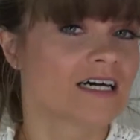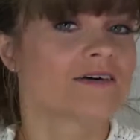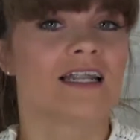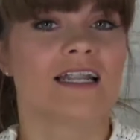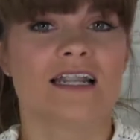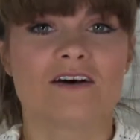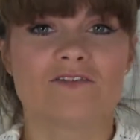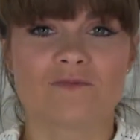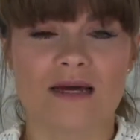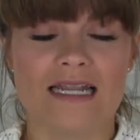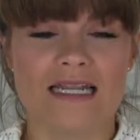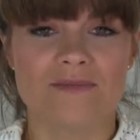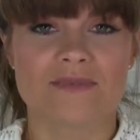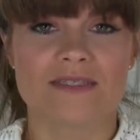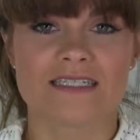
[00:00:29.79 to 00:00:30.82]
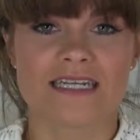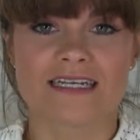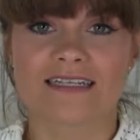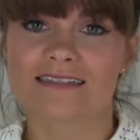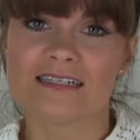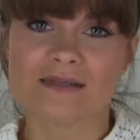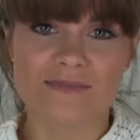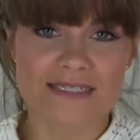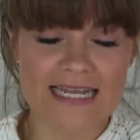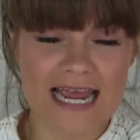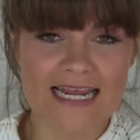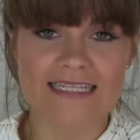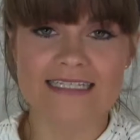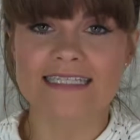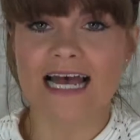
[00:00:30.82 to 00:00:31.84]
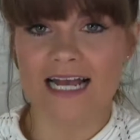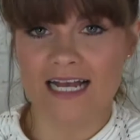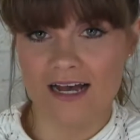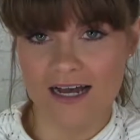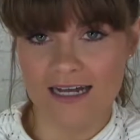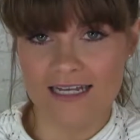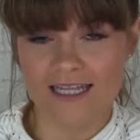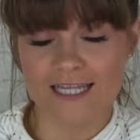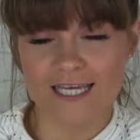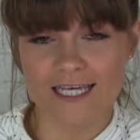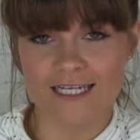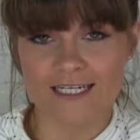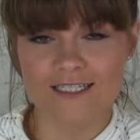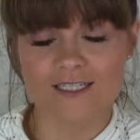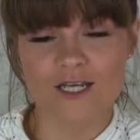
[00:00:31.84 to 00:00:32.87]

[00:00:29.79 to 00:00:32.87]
I love my lipsticks, lip stains, that kind of thing.